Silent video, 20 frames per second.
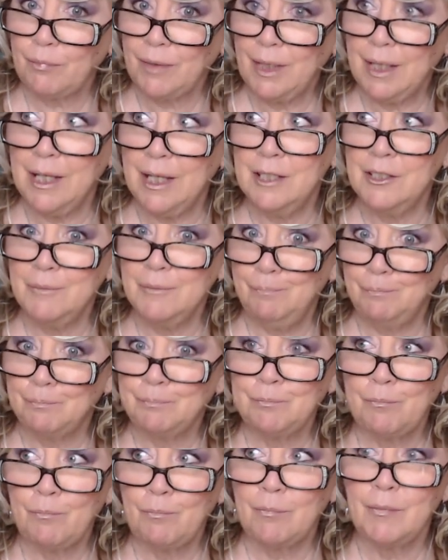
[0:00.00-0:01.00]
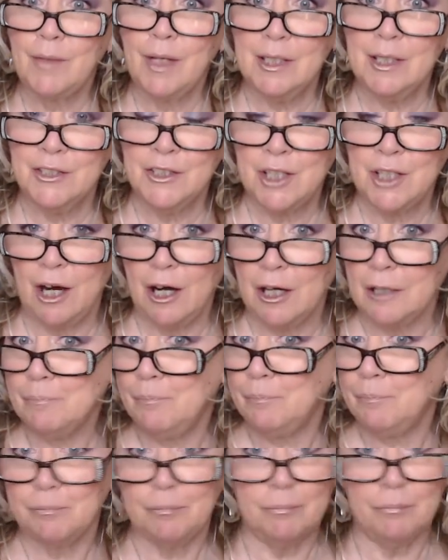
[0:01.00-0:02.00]
It is tart
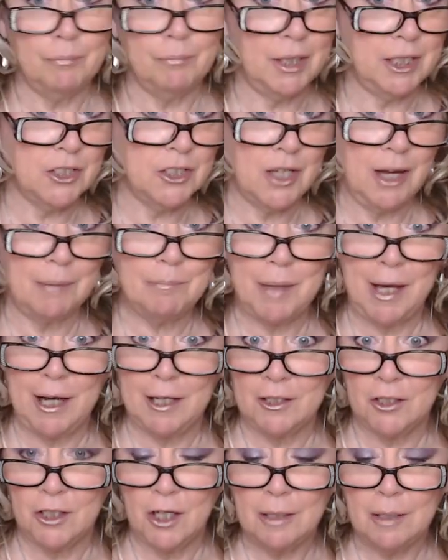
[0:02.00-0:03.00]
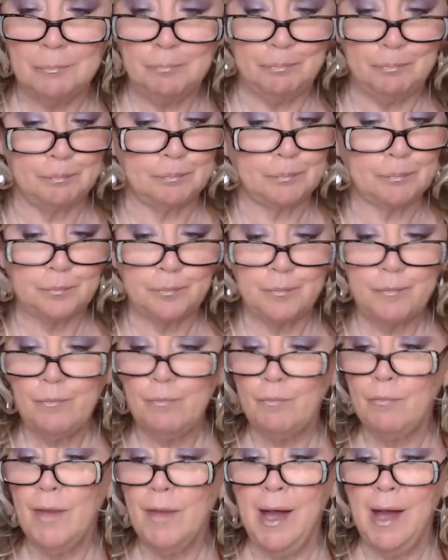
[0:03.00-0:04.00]
but it's not bad at all.
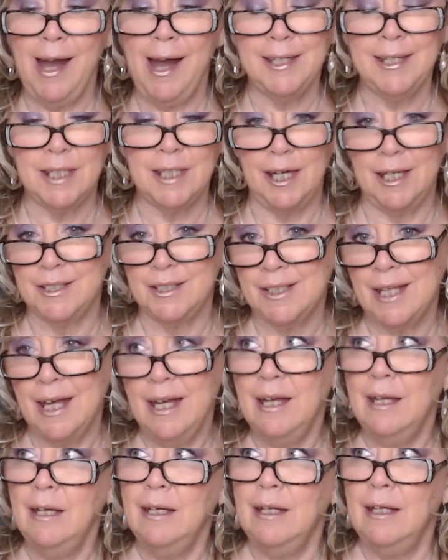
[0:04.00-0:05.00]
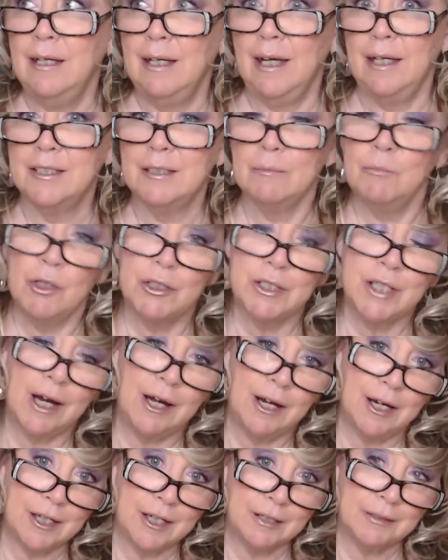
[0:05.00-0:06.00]
I get, it's more
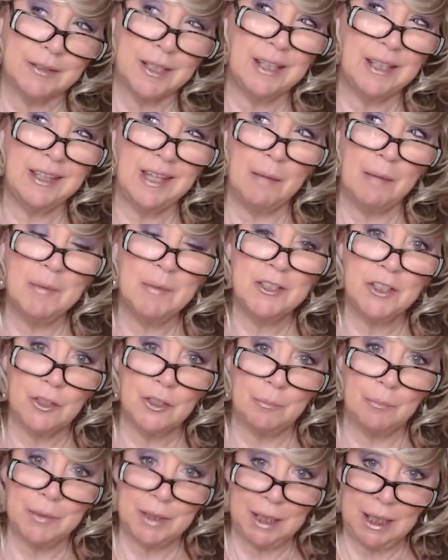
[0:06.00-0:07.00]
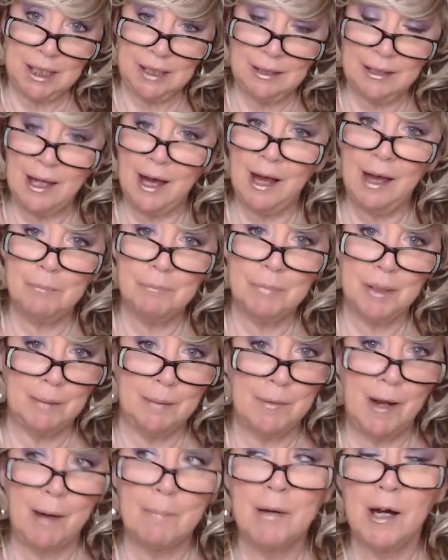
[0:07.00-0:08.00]
tart than lemon, so I'm thinking lime, but
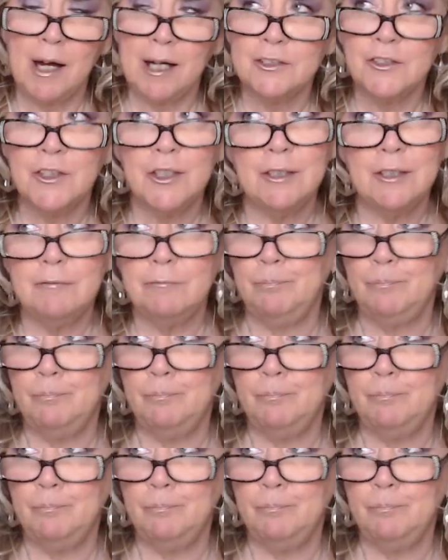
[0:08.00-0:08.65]
I'm not positive.